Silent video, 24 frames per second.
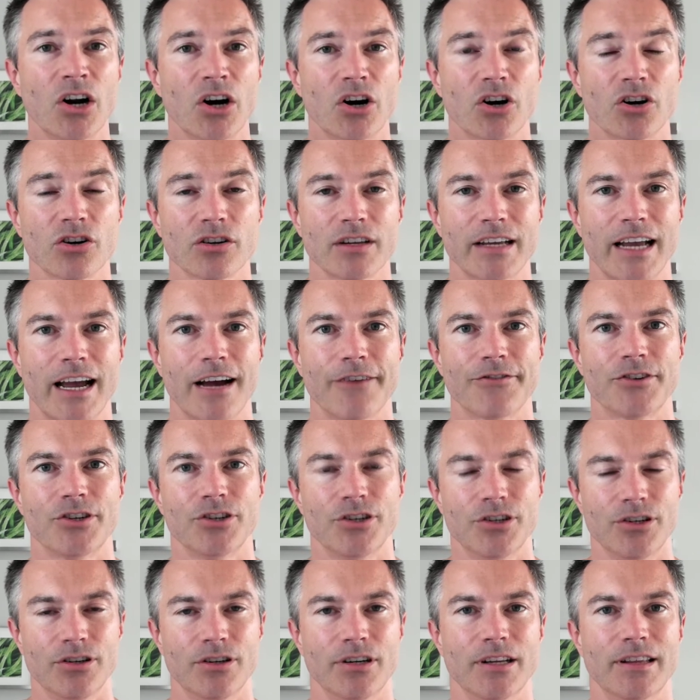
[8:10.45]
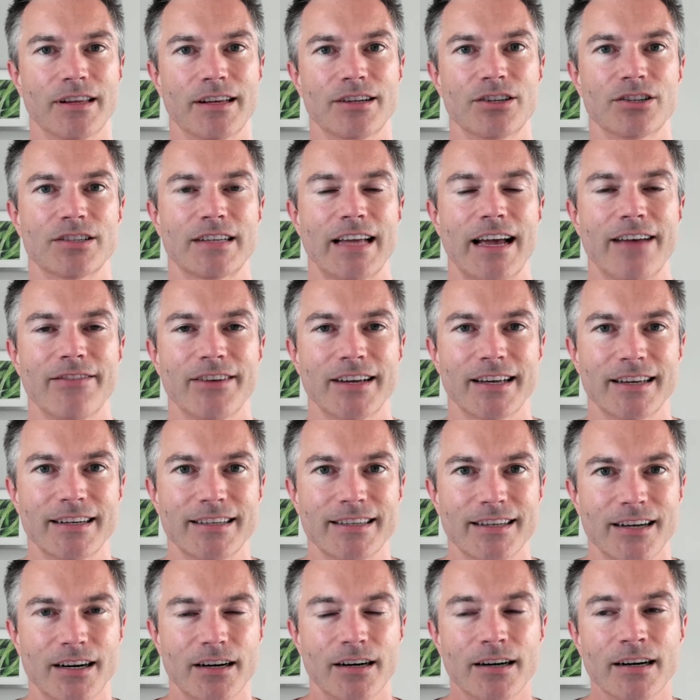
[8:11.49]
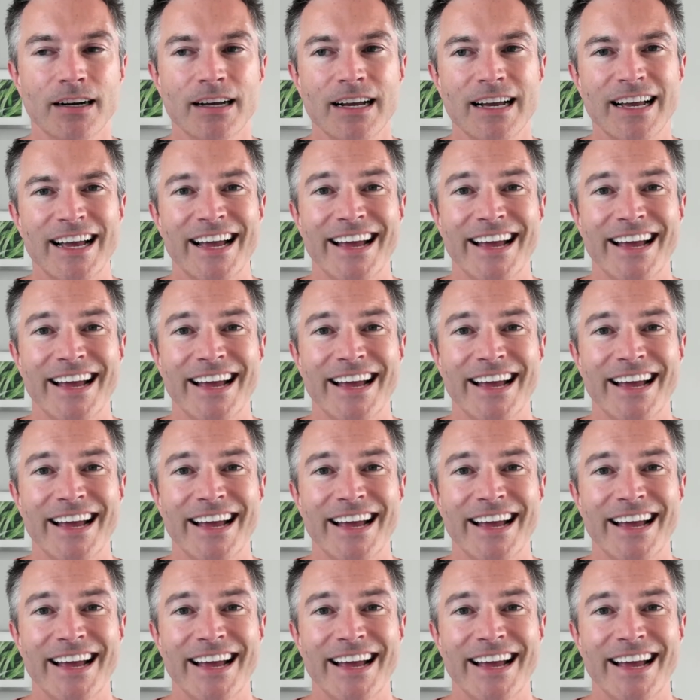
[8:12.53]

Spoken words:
early afternoon and then just having a dinner.